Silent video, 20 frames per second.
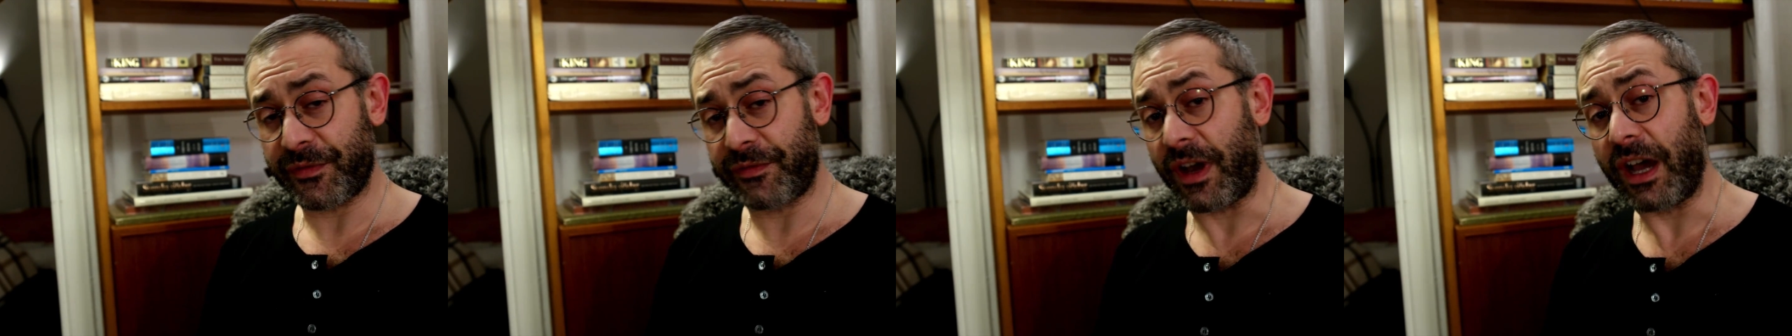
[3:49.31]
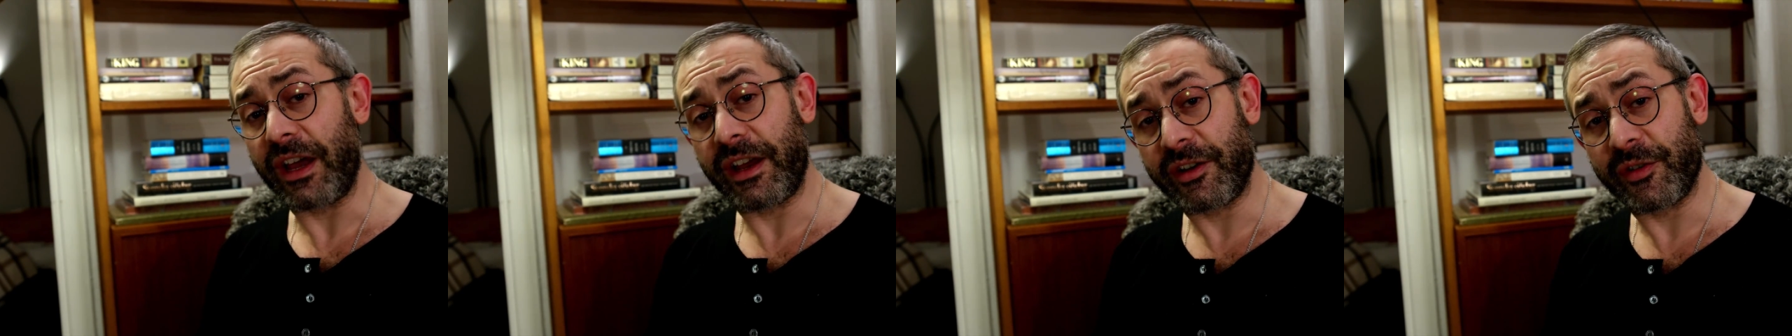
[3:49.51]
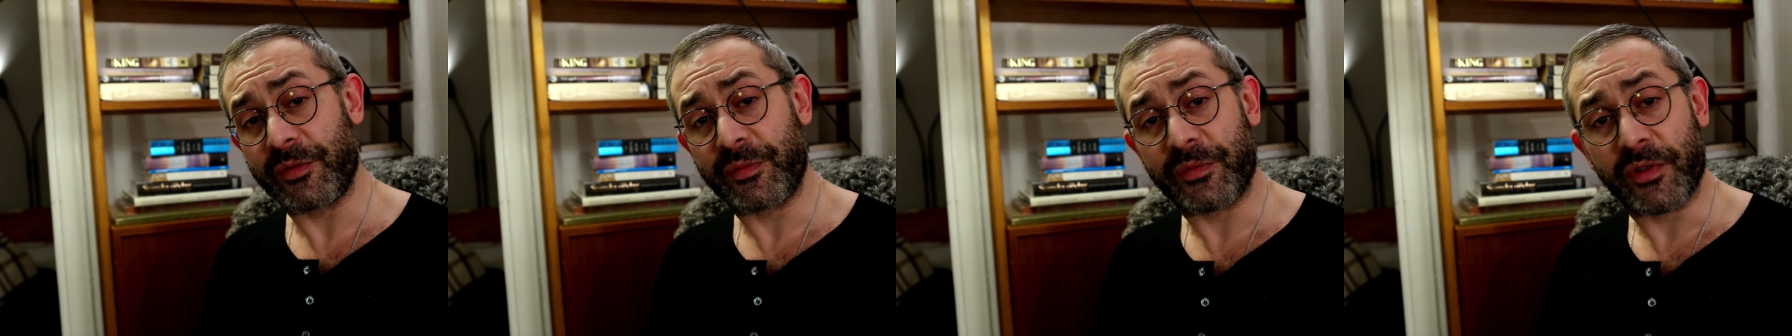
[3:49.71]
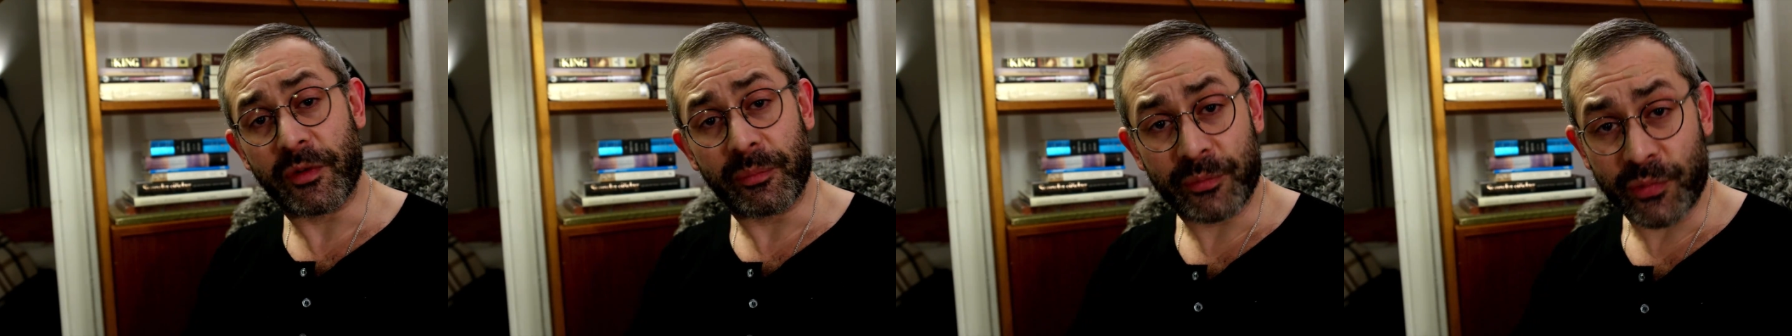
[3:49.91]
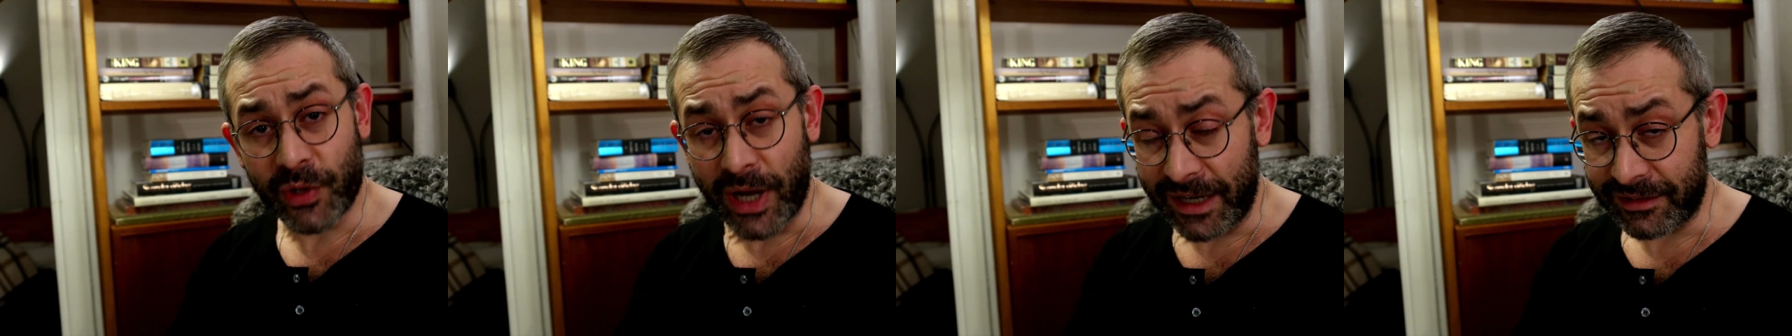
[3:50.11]
fired from
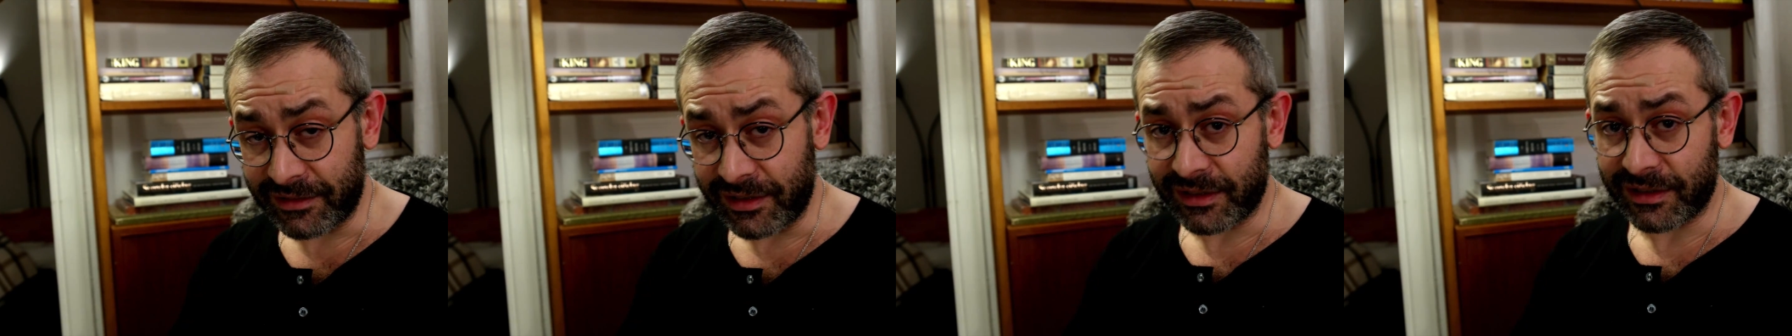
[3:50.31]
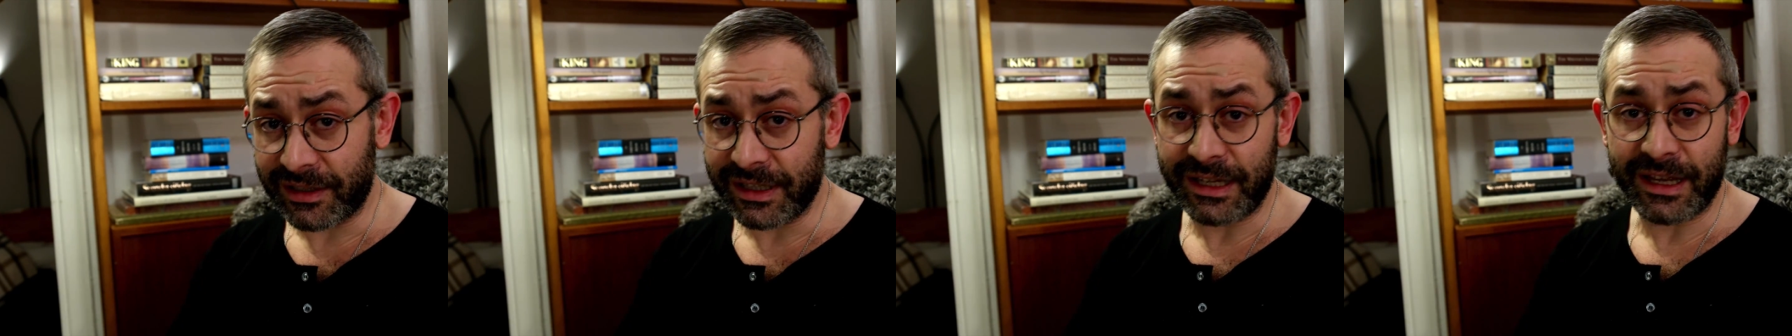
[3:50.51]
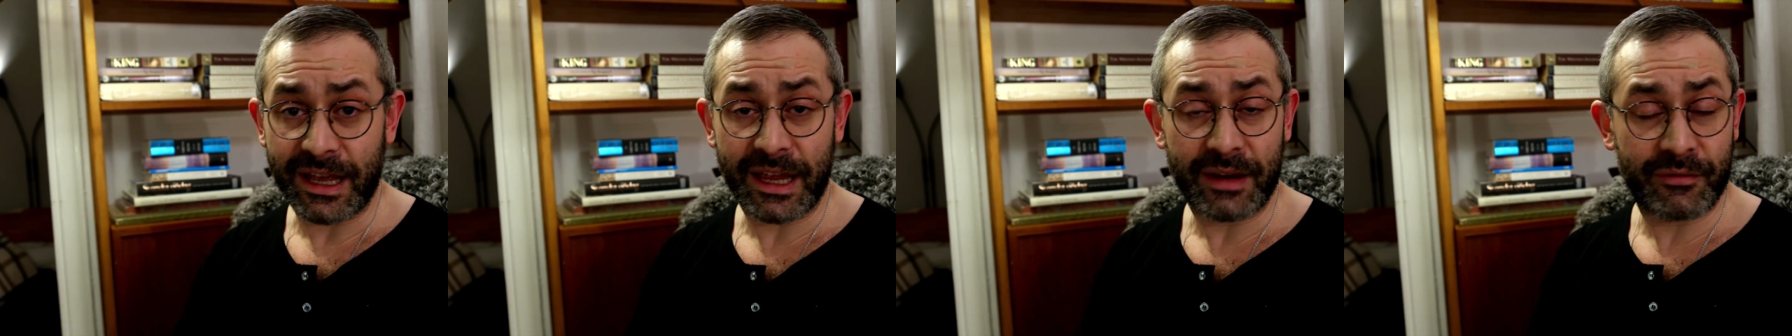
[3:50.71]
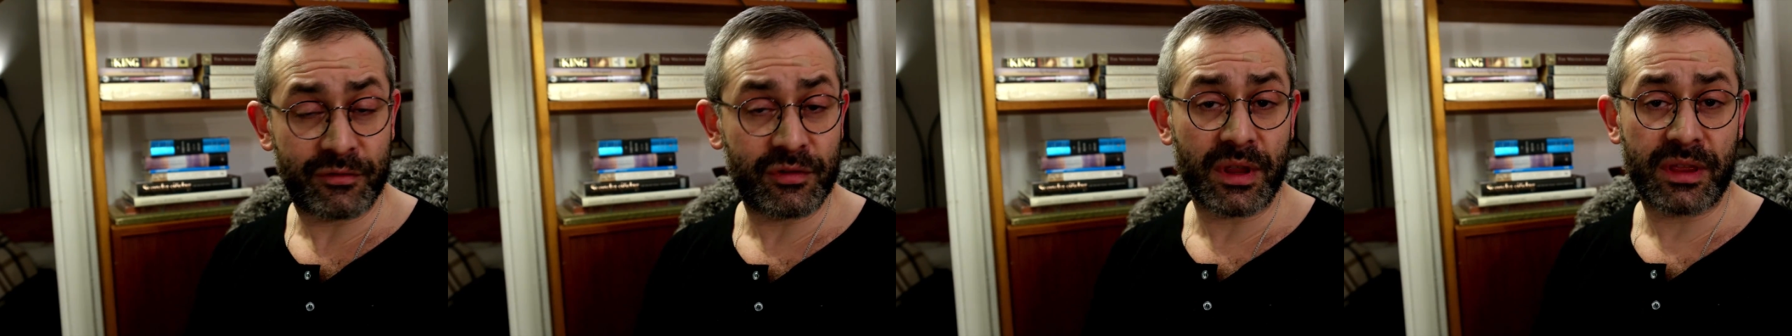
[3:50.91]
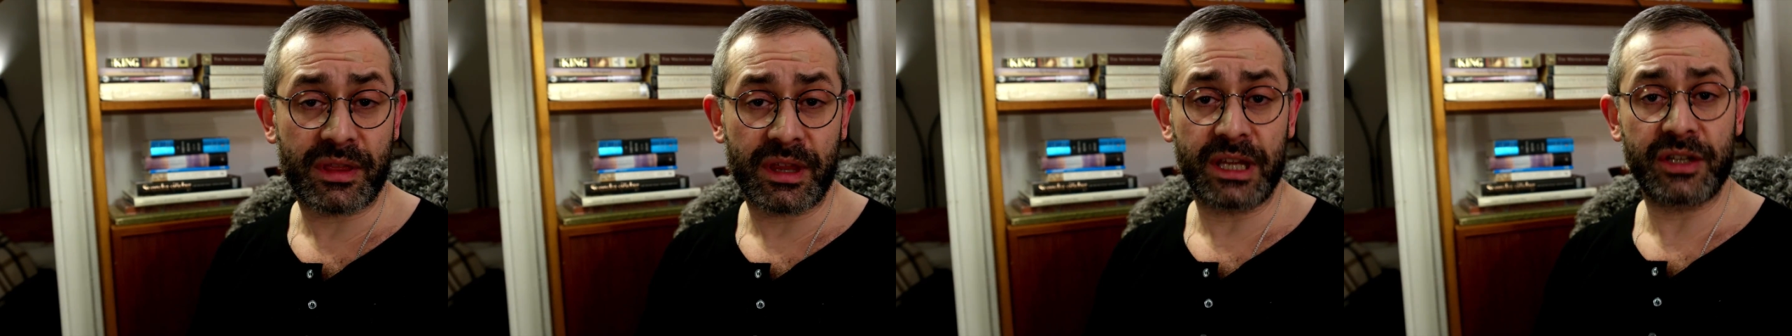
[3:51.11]
practically
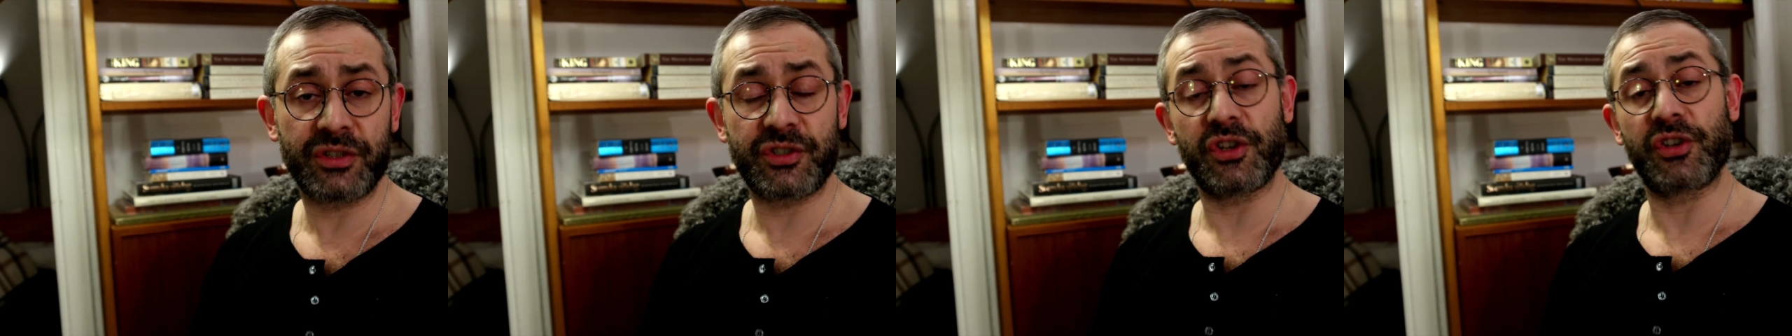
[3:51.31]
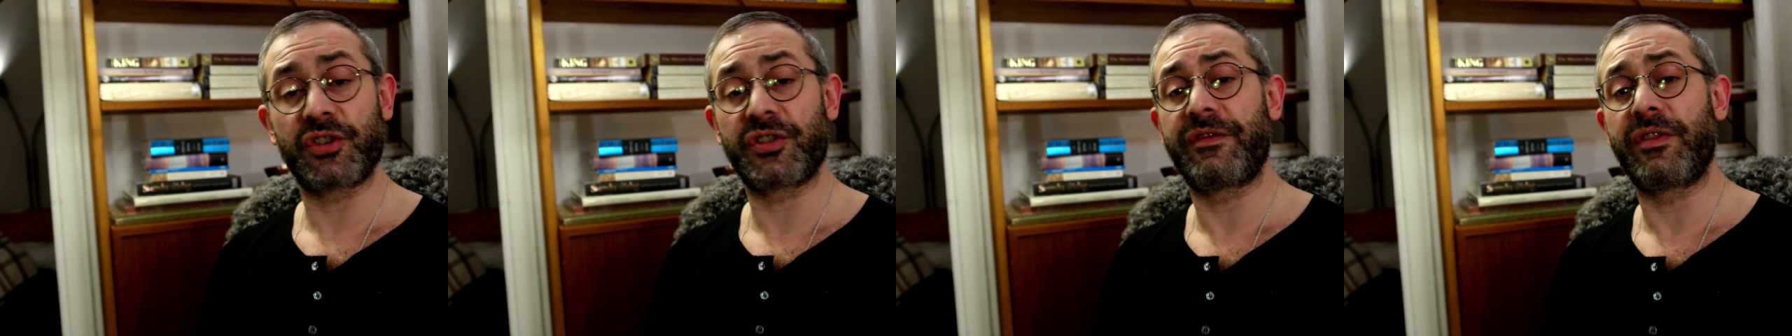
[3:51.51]
everything just